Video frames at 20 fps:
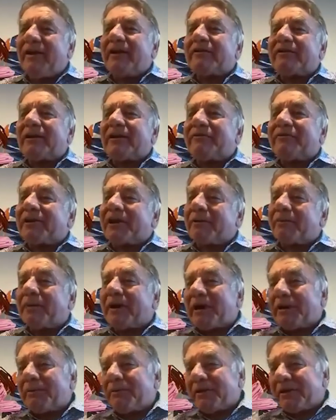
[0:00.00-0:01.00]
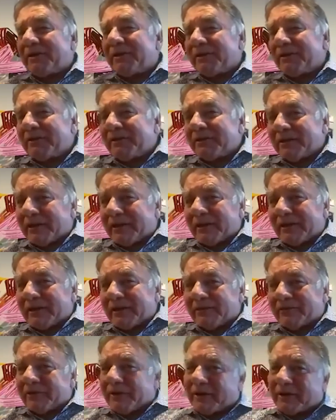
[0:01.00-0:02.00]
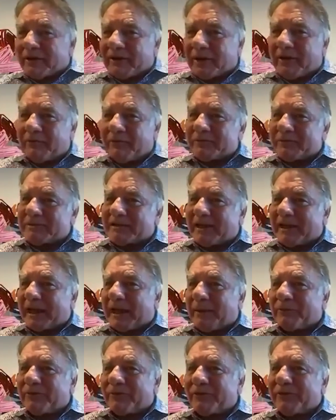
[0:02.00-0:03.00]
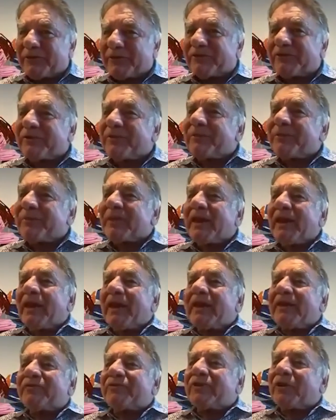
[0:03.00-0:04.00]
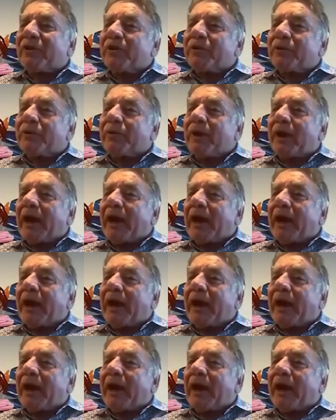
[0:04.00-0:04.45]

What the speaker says: delivering a baby, and that obviously comes first. So